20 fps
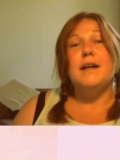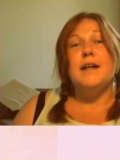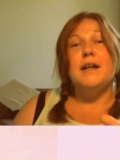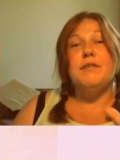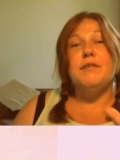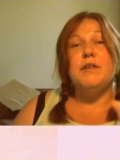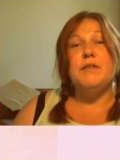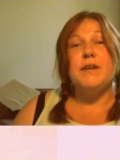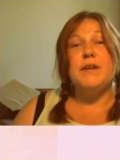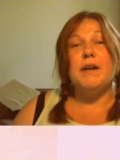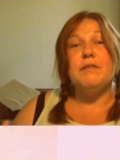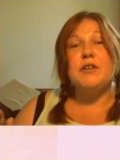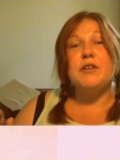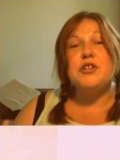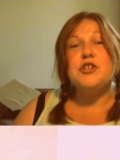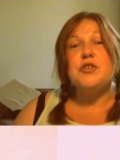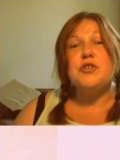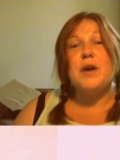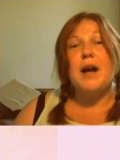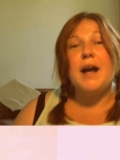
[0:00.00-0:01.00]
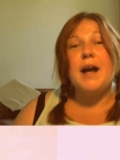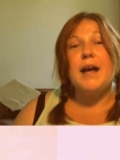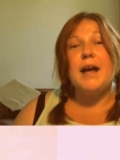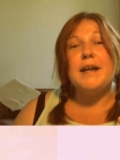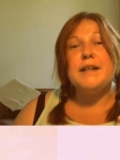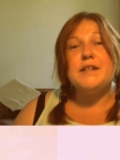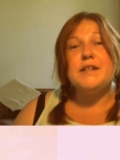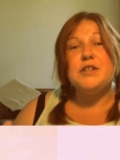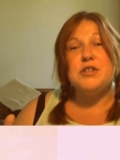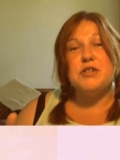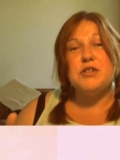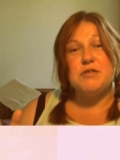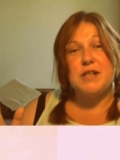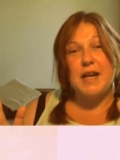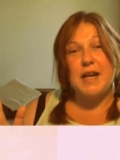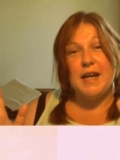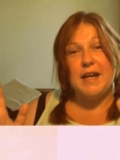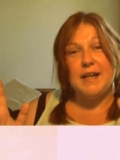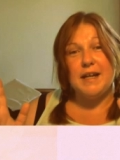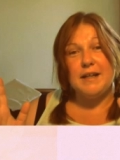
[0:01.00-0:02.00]
If you've ever tried to
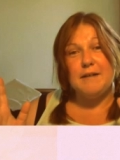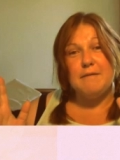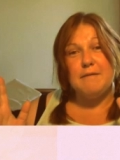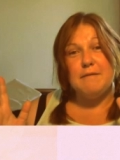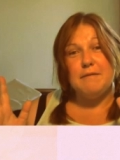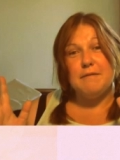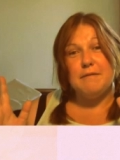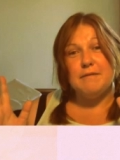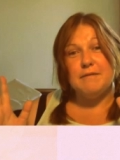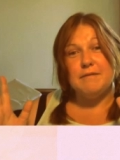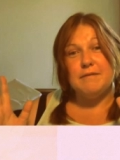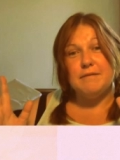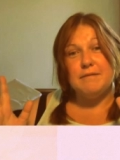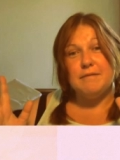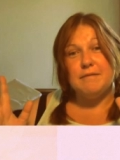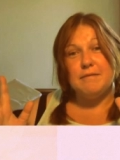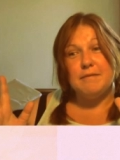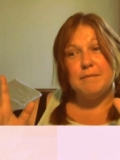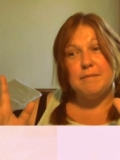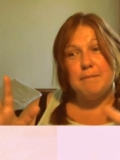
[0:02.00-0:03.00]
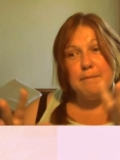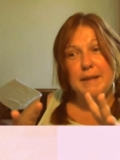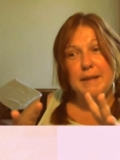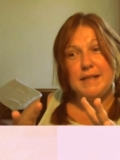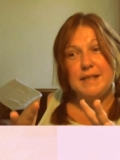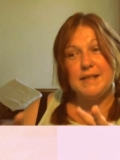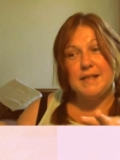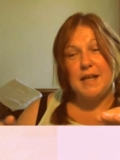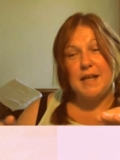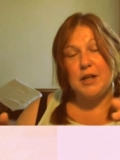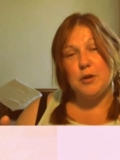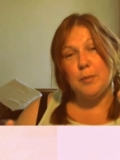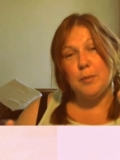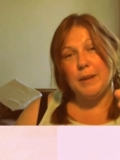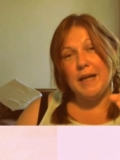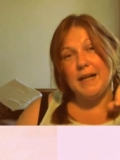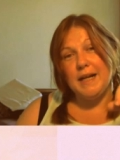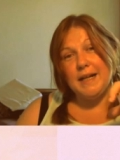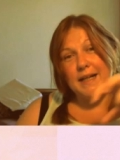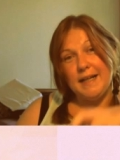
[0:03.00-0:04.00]
take mint that you
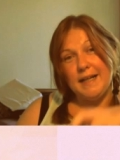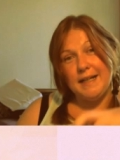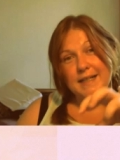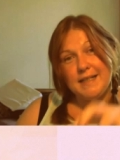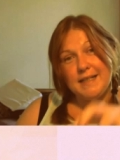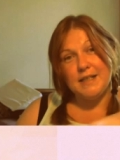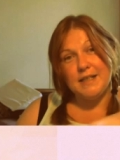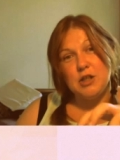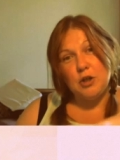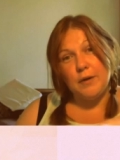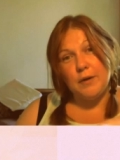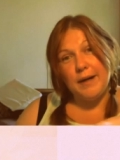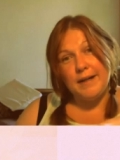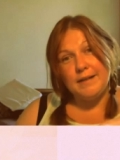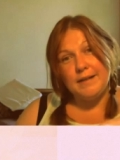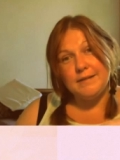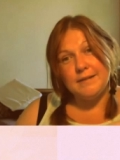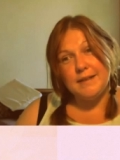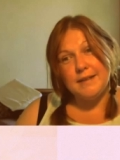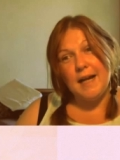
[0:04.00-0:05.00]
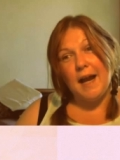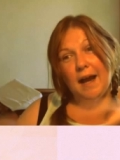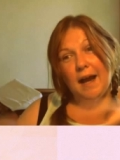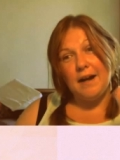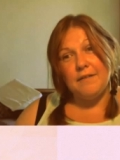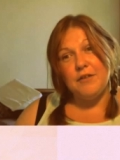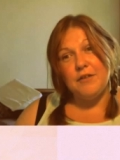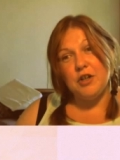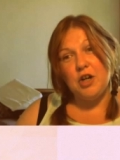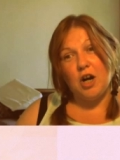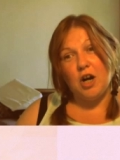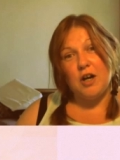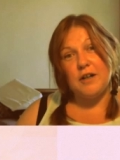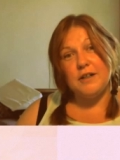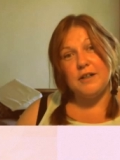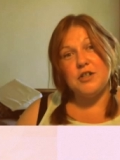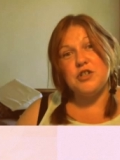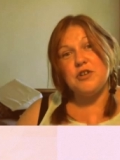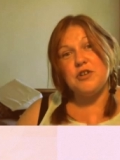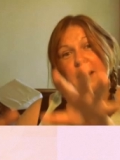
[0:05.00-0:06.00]
planted into the ground out of your garden
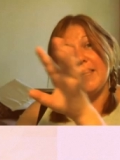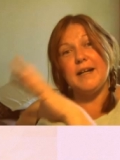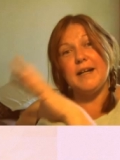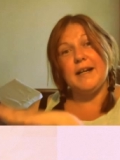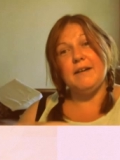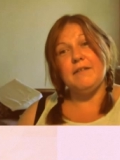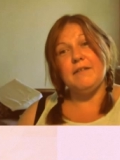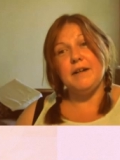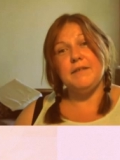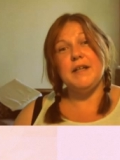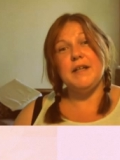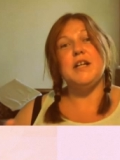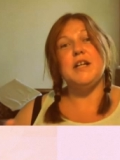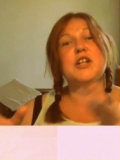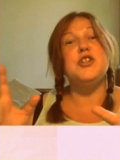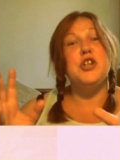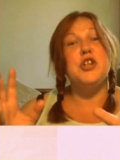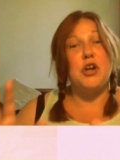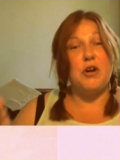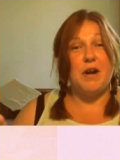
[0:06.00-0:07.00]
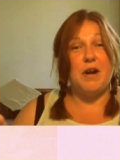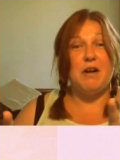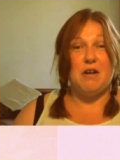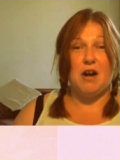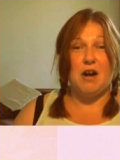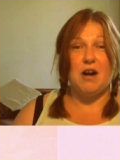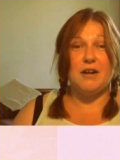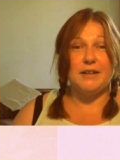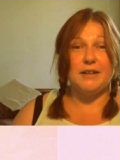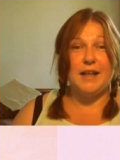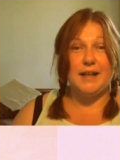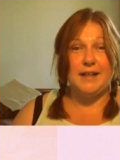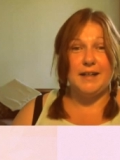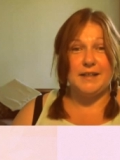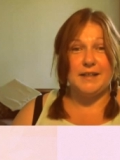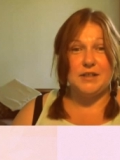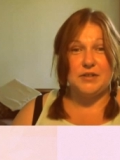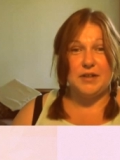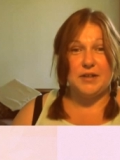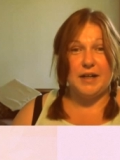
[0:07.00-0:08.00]
and try to get rid of it, you know how hard that
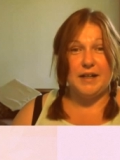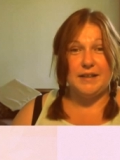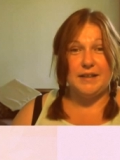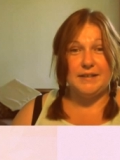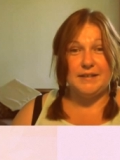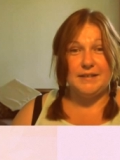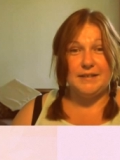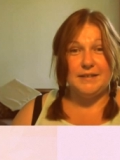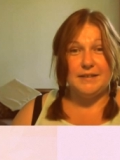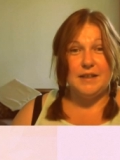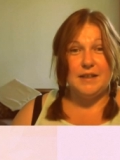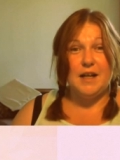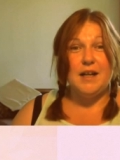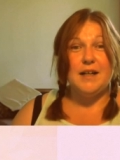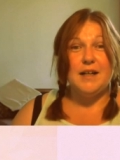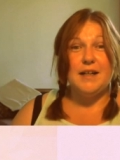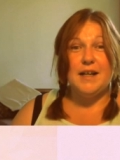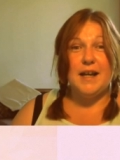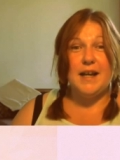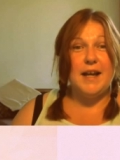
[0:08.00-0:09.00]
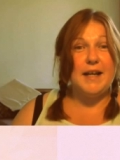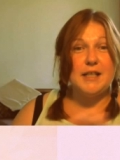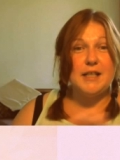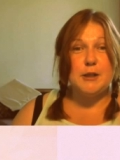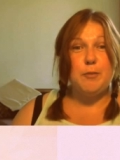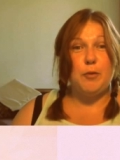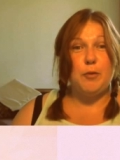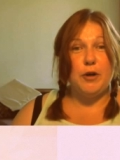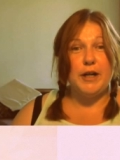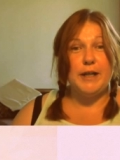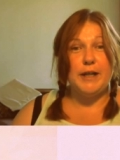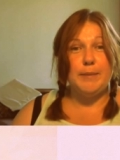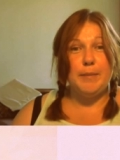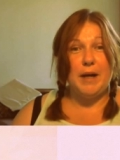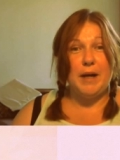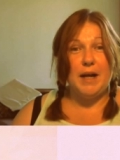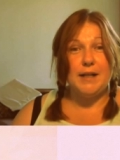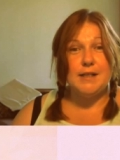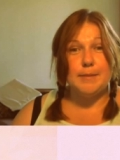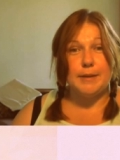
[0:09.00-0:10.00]
is, right? It's pretty
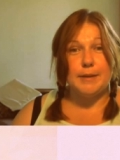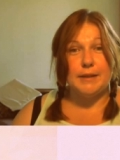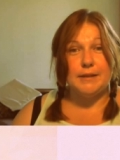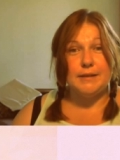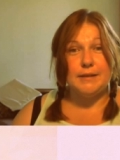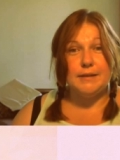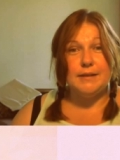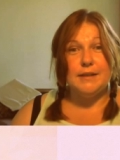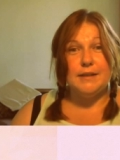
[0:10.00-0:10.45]
impossible.